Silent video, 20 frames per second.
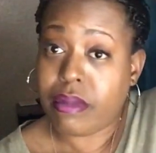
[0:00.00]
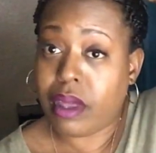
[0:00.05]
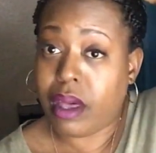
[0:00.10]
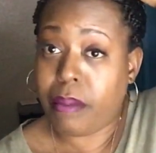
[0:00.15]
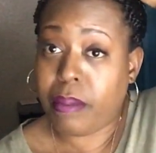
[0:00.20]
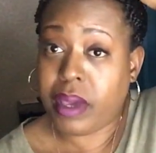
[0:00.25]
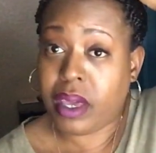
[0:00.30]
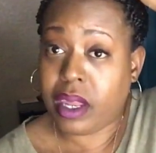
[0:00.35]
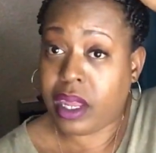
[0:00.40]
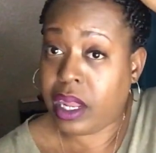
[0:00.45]

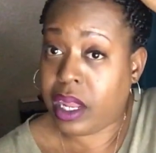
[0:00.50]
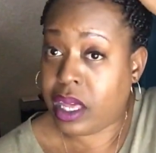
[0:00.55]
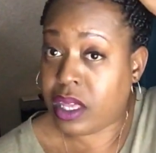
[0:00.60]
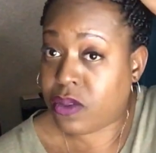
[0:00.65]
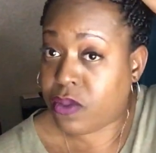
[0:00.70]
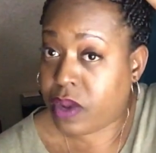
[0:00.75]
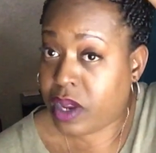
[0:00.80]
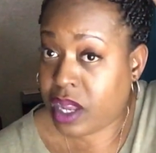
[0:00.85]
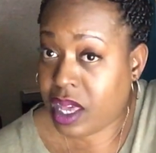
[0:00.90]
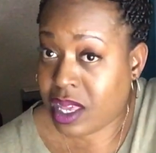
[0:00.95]
I mean, it
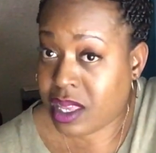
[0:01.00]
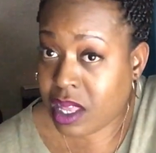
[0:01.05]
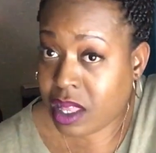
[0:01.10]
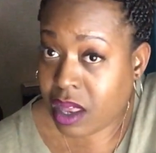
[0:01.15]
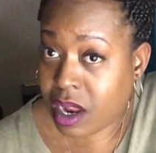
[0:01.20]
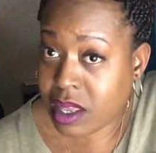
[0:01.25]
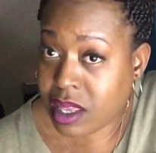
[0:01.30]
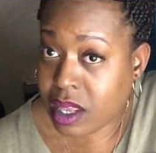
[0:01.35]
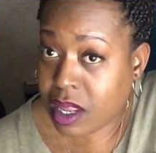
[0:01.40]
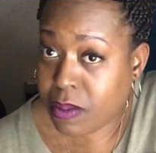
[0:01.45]
is what it is. I
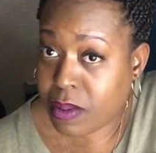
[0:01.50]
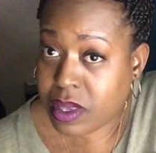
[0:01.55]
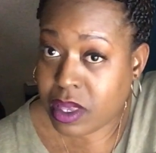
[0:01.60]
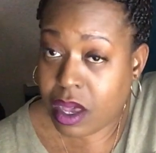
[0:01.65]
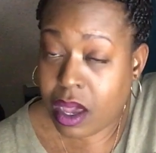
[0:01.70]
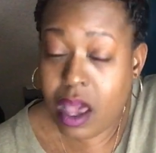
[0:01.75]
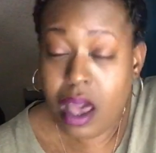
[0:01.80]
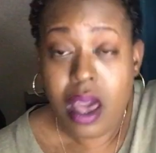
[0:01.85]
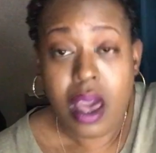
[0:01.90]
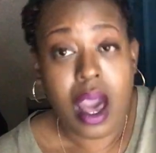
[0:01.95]
thought I said it
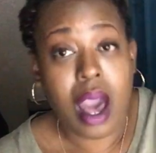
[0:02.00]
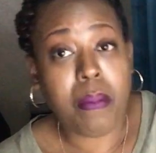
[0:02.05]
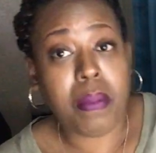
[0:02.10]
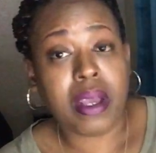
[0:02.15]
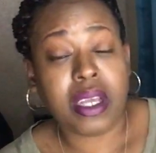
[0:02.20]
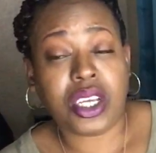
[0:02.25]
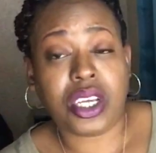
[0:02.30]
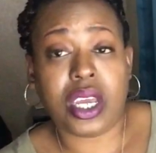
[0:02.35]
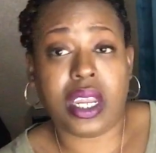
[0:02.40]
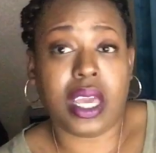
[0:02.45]
before. I
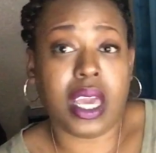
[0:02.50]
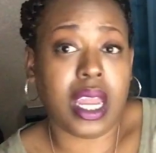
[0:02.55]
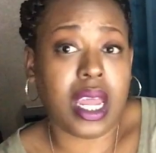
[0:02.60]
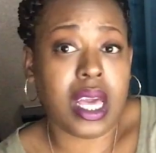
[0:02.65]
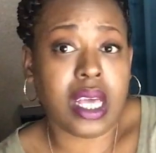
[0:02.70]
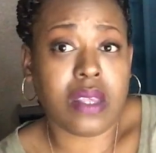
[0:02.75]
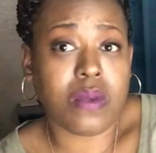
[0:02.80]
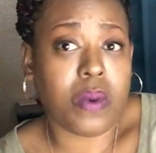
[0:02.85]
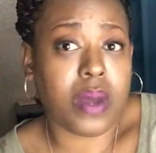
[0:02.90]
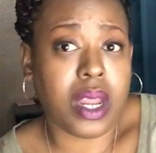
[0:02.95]
mean, shit, it
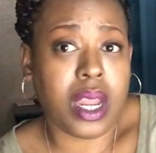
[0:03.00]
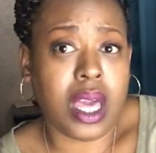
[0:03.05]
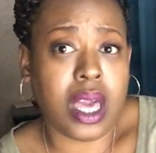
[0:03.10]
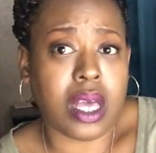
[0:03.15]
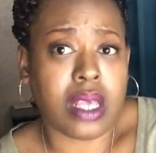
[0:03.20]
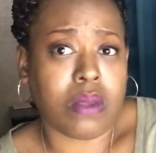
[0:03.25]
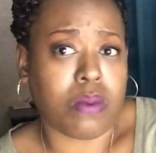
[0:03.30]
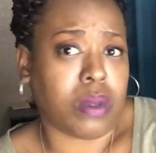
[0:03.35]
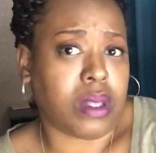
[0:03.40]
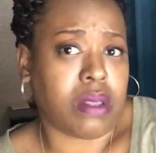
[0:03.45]
is what it
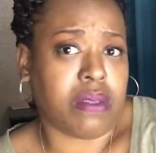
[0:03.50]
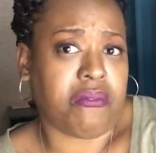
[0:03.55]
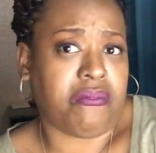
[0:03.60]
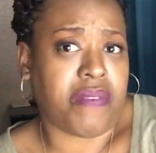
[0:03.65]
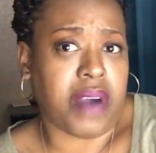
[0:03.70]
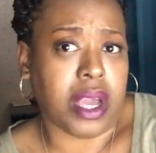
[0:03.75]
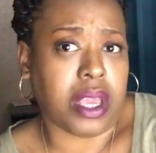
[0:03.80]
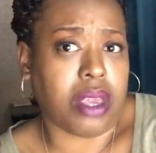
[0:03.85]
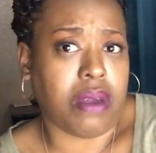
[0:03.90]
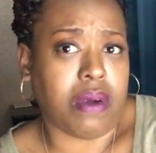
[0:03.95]
is. What the
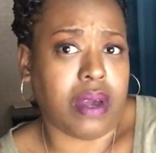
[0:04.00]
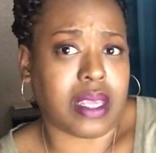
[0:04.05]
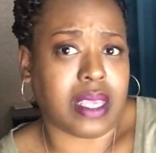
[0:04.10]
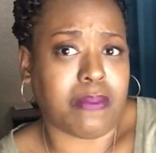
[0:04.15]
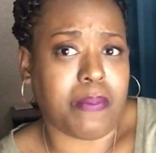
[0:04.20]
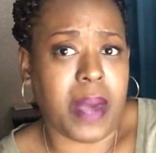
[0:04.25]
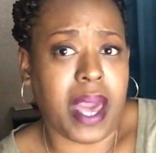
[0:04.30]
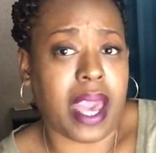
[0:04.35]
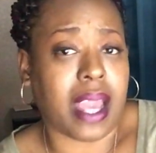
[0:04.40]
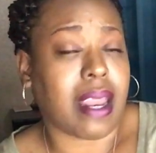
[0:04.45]
fuck you
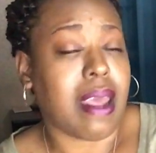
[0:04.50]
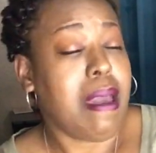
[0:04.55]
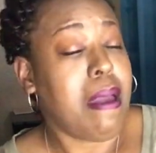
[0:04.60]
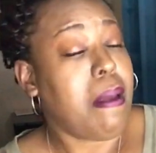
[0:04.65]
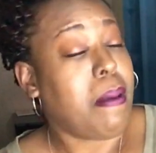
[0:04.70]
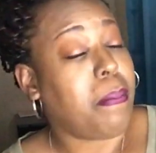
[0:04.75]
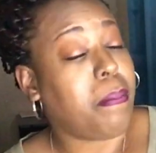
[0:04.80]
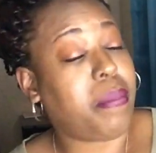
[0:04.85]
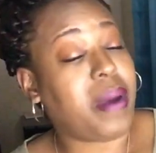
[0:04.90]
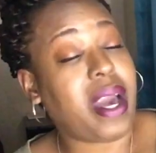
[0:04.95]
expect?
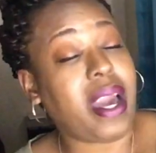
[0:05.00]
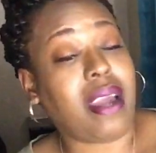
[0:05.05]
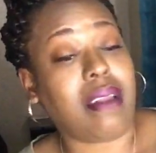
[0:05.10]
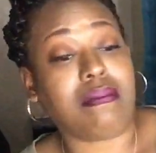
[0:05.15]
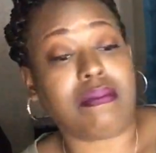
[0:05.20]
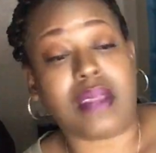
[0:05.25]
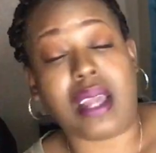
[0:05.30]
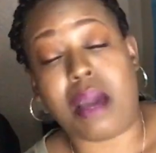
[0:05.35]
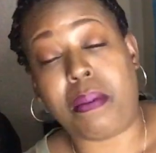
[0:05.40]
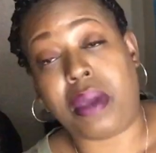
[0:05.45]
But,
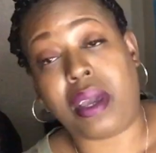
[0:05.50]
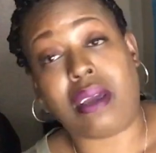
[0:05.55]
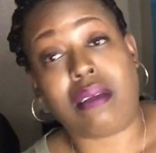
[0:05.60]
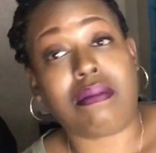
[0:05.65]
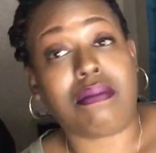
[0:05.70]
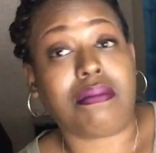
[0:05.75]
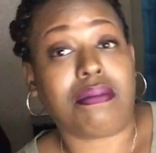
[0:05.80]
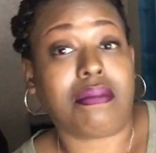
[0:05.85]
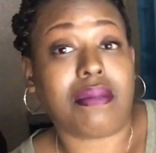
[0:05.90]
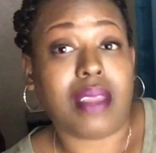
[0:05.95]
I
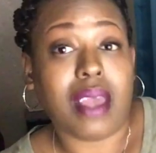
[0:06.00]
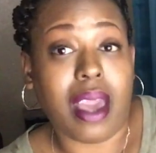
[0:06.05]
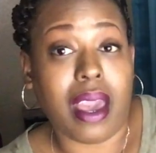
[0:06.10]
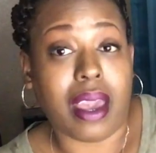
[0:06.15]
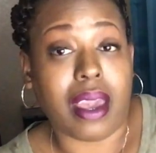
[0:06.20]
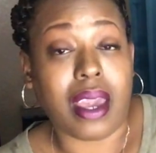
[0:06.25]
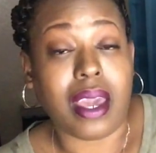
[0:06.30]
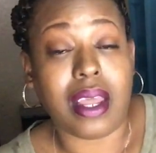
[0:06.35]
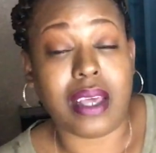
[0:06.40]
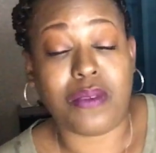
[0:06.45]
mean,
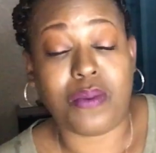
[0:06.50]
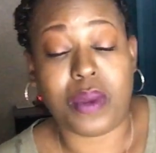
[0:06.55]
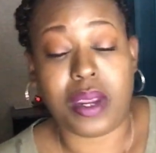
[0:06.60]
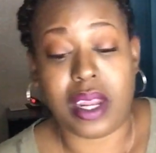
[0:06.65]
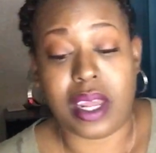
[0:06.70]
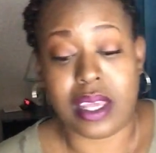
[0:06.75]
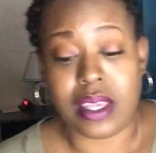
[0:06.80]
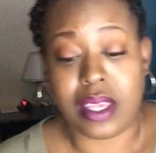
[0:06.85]
hey, it is what it